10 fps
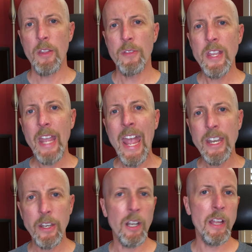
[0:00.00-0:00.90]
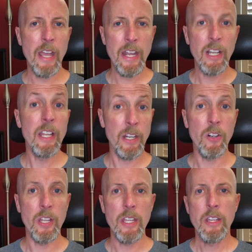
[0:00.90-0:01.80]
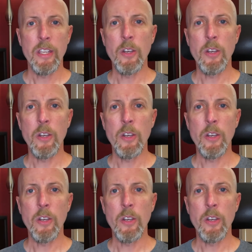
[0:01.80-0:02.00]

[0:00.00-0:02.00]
think analytically.